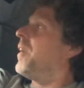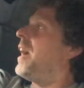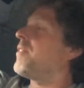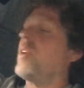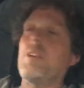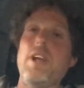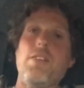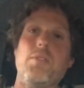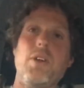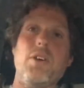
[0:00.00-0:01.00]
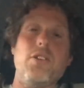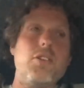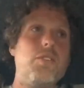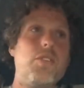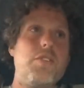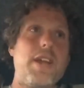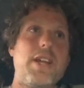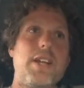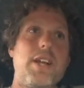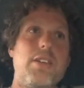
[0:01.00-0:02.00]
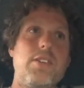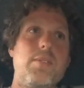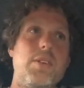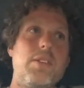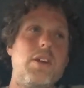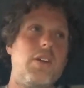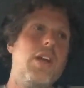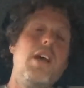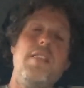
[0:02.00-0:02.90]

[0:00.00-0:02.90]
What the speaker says: I have got another one I've got to do for a regular customer, so